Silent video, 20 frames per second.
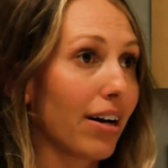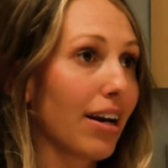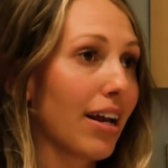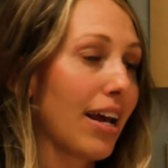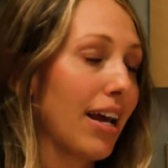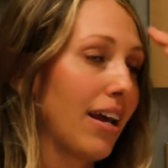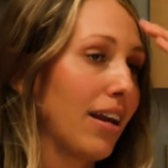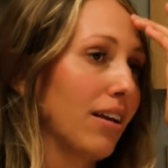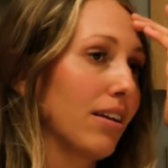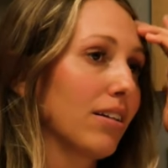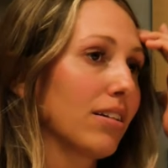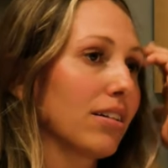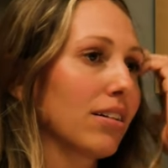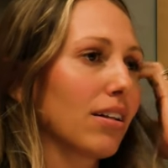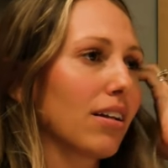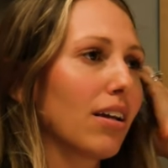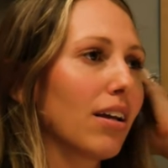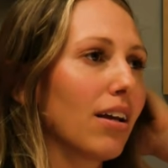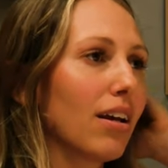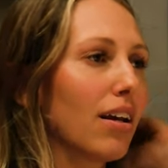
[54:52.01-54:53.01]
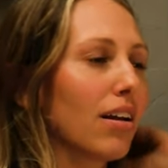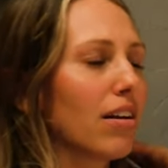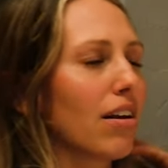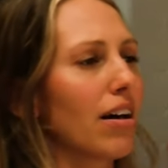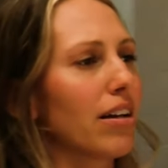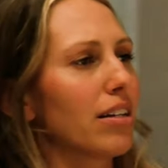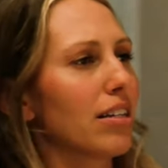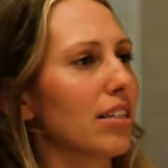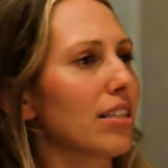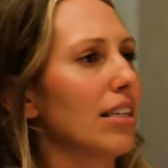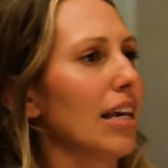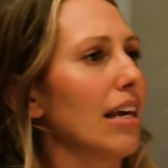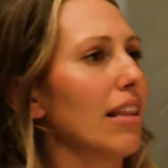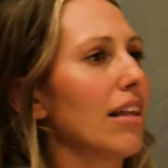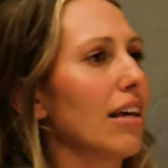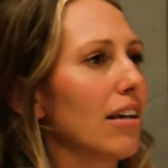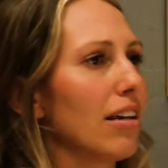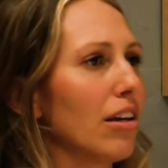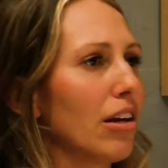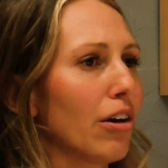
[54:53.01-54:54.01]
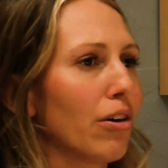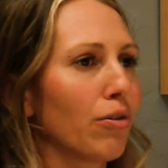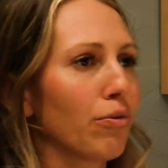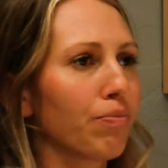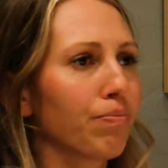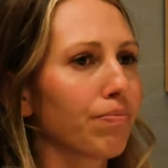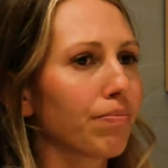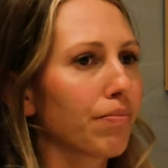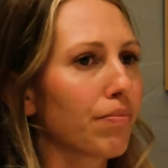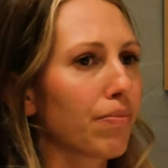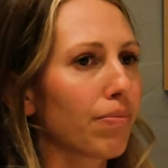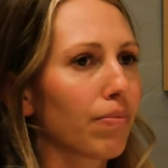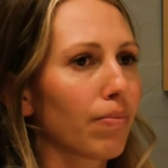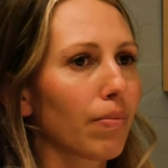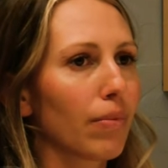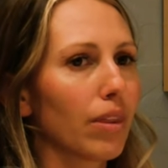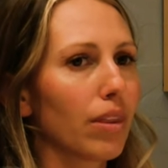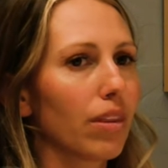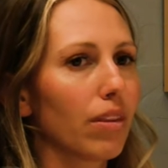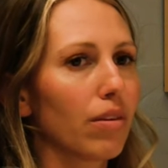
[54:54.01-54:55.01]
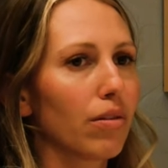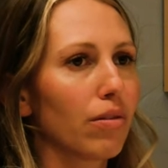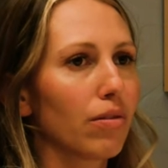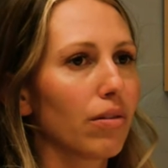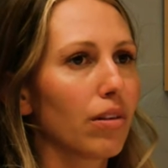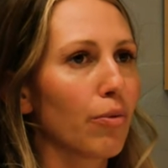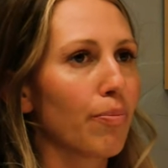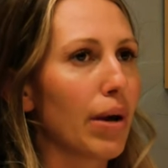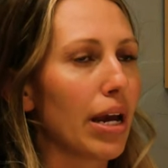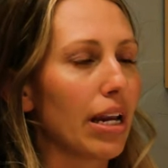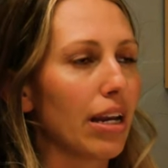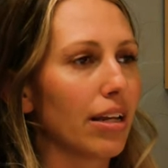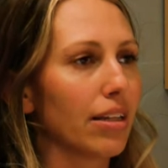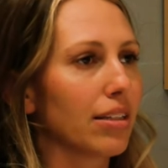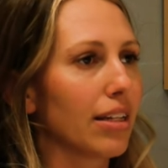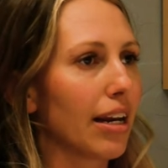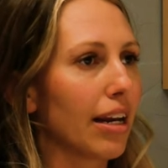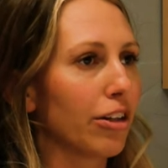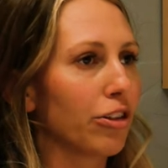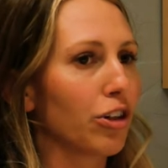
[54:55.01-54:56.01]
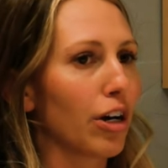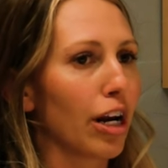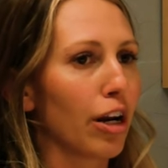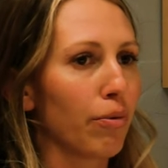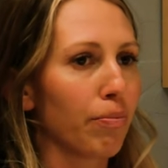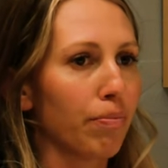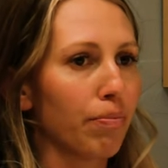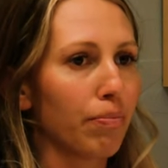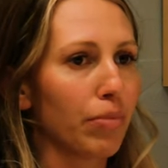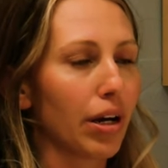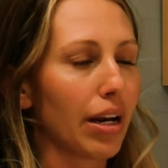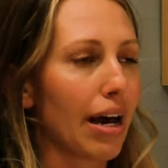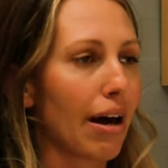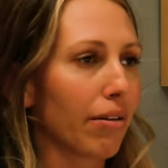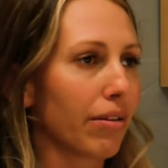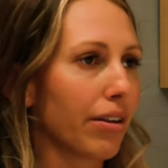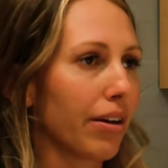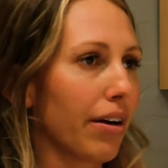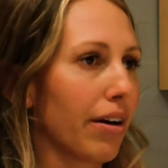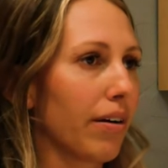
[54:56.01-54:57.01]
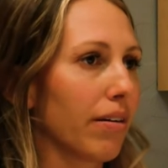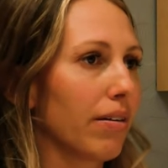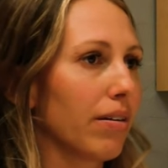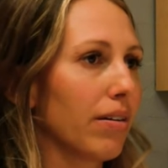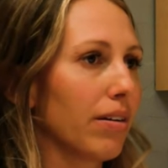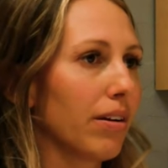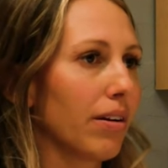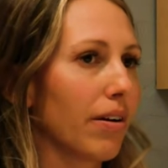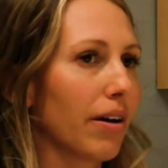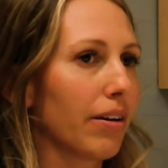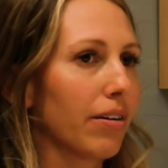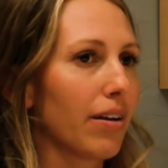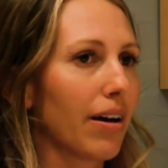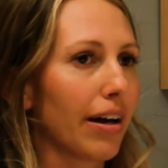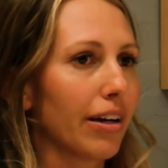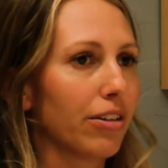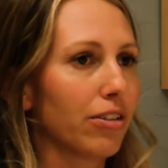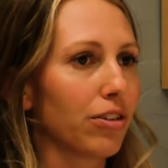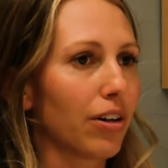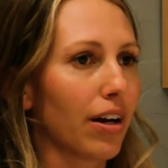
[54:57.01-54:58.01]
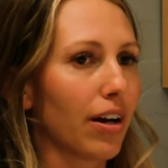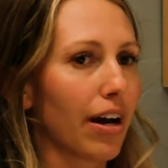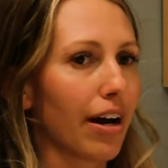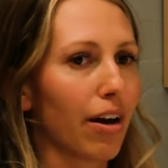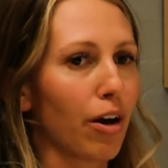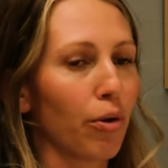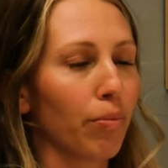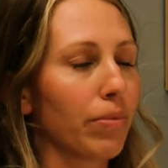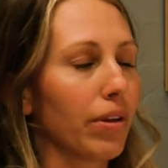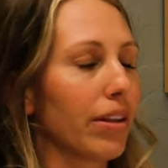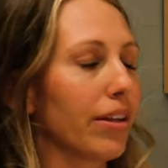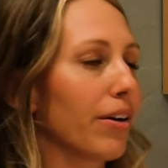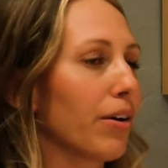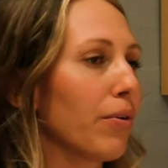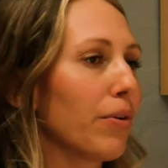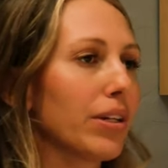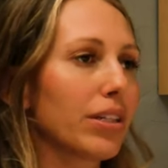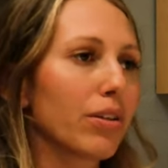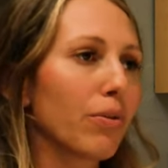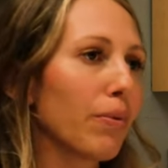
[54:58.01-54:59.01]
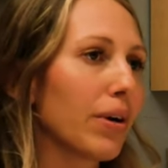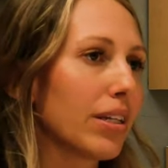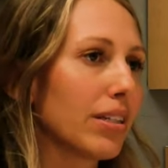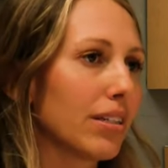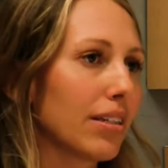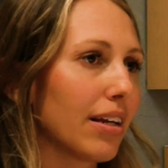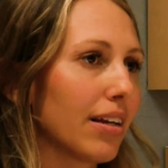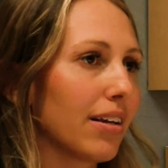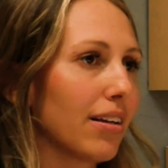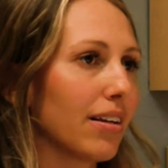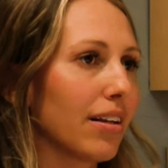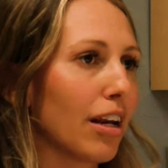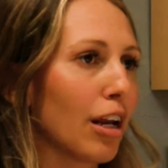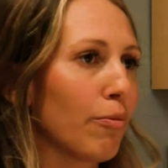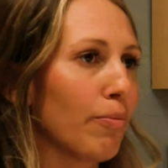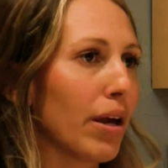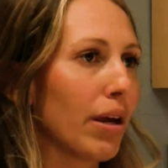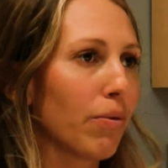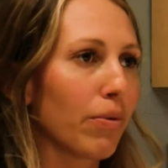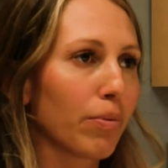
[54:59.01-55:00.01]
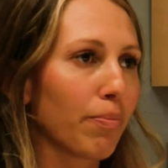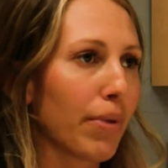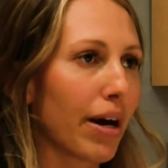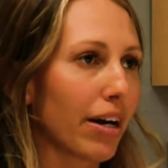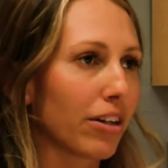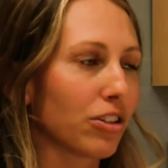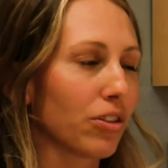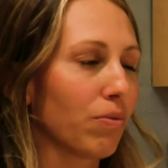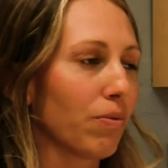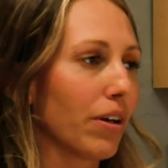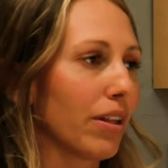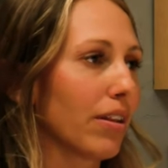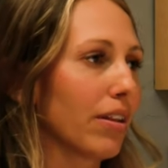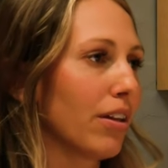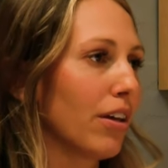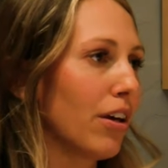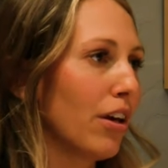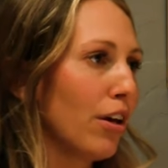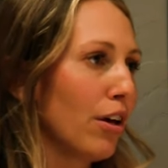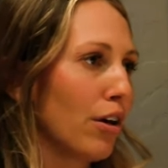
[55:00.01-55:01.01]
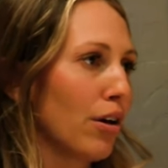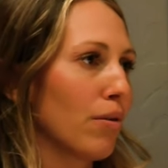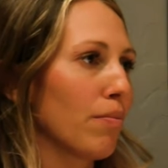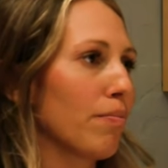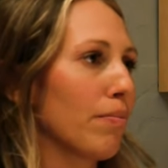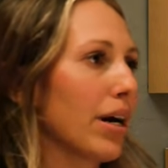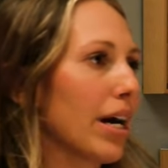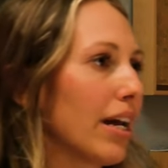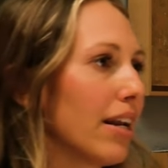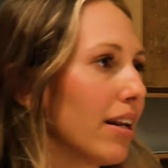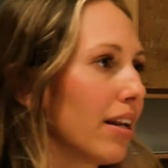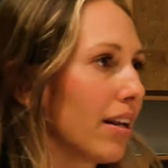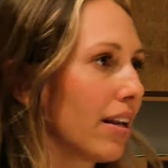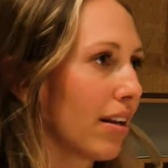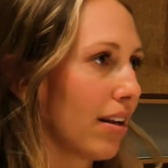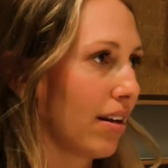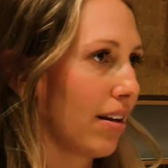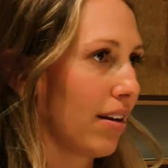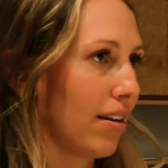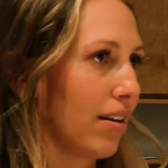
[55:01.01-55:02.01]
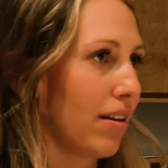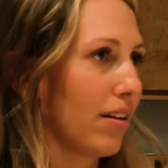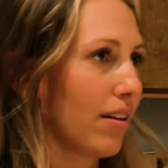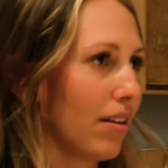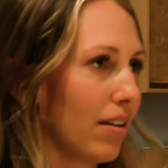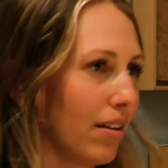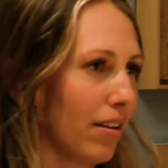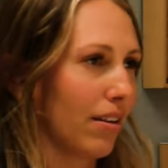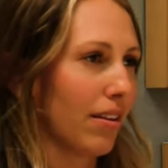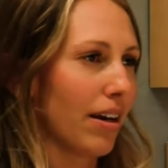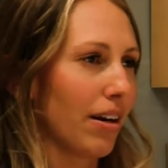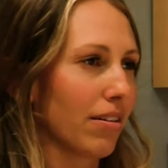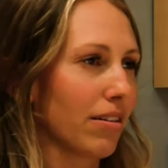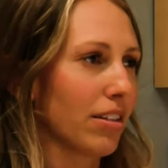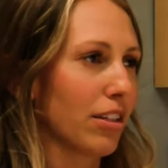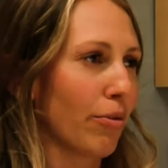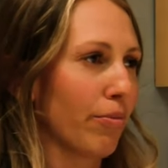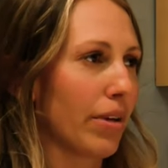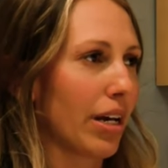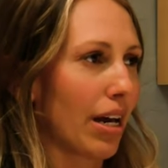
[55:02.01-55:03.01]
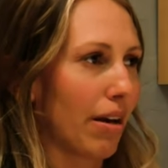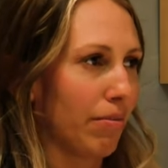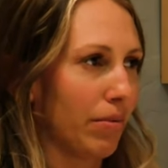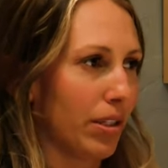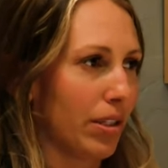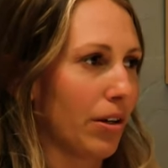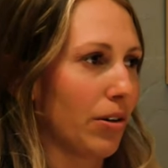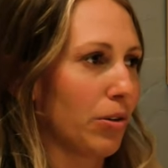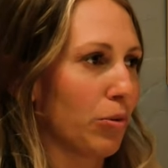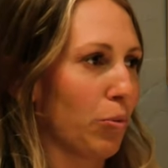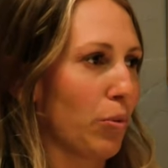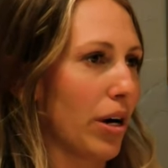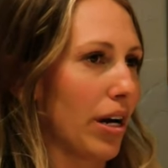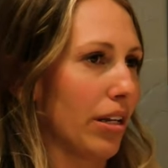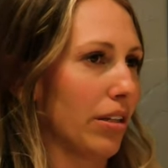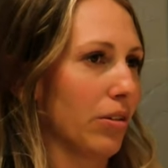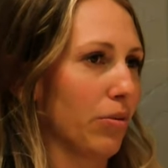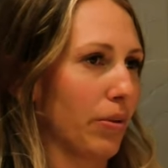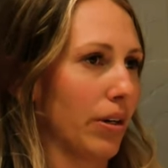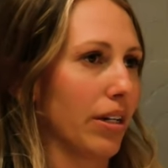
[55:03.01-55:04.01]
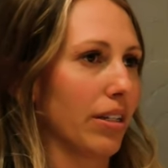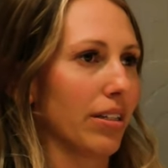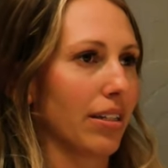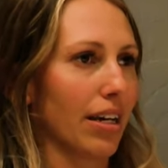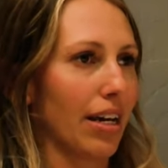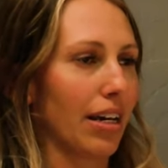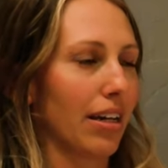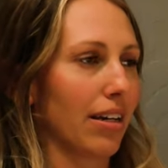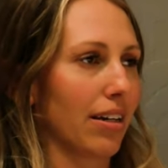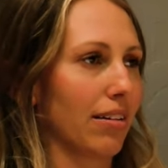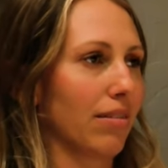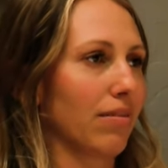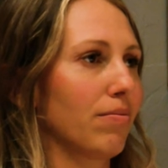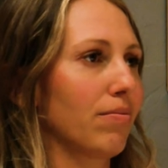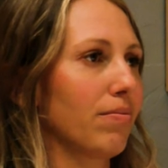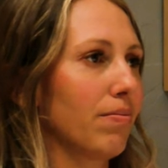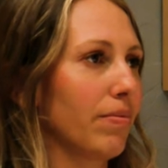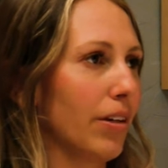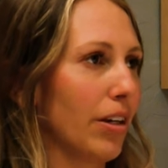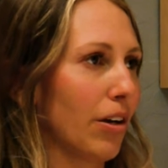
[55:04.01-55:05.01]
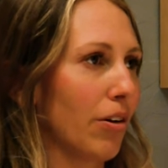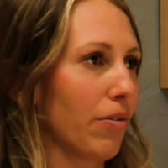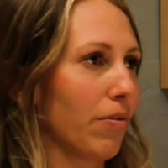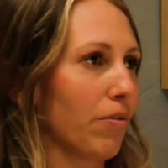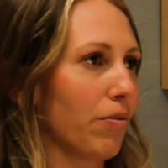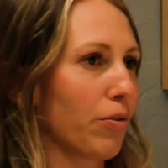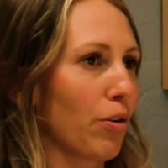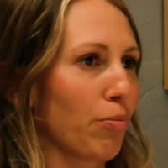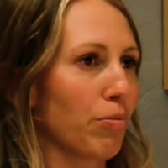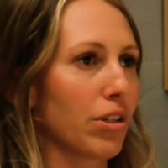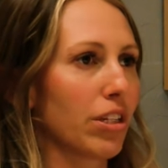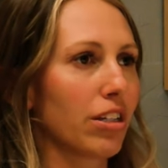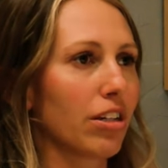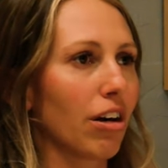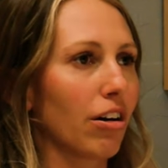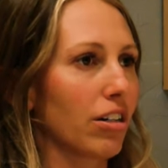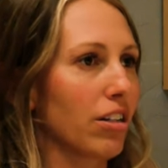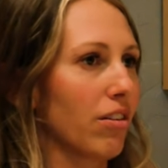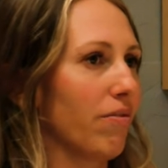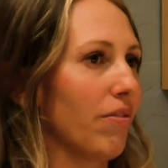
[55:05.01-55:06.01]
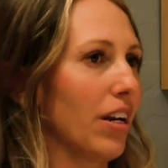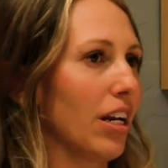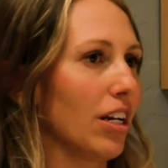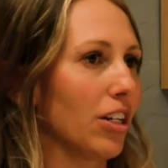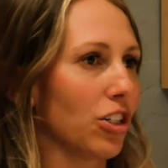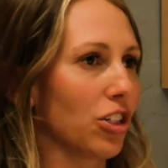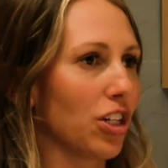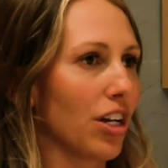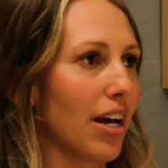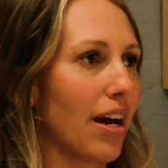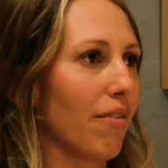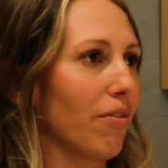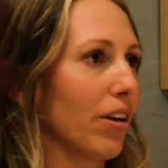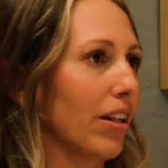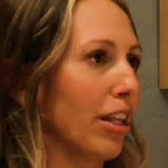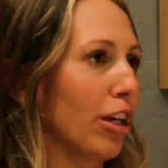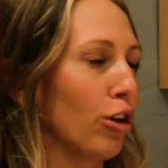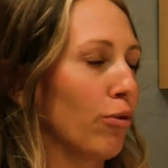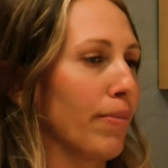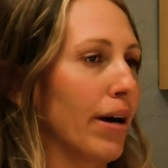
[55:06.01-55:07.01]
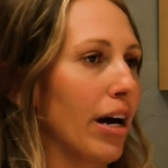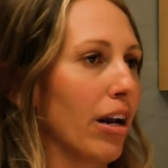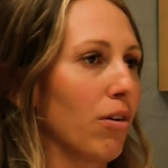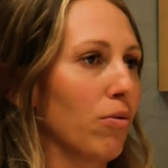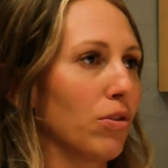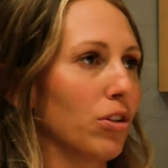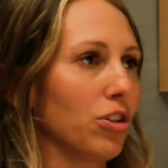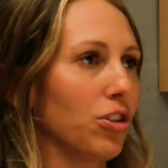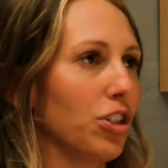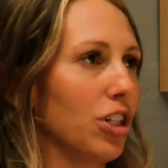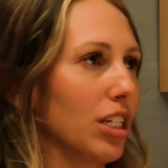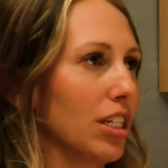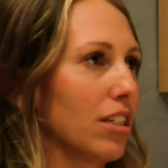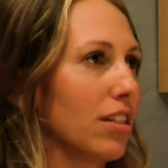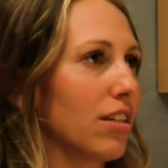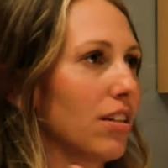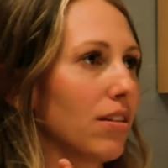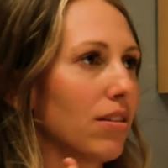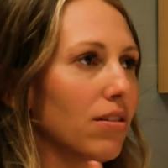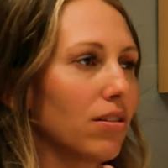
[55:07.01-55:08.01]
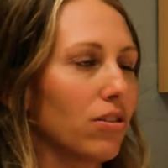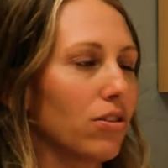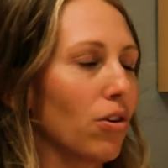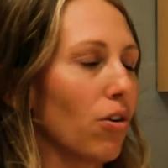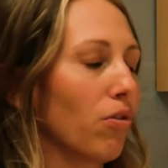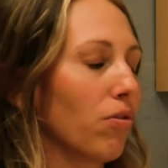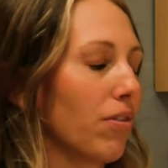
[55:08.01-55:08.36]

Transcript: And not to say that, you know, the paintings that I try to put out there, you know, I, I try, I hope that they're always the ones that, that I paint with passion with, but there's sometimes those ones where it's like, you know, from start to finish, everything about it was just so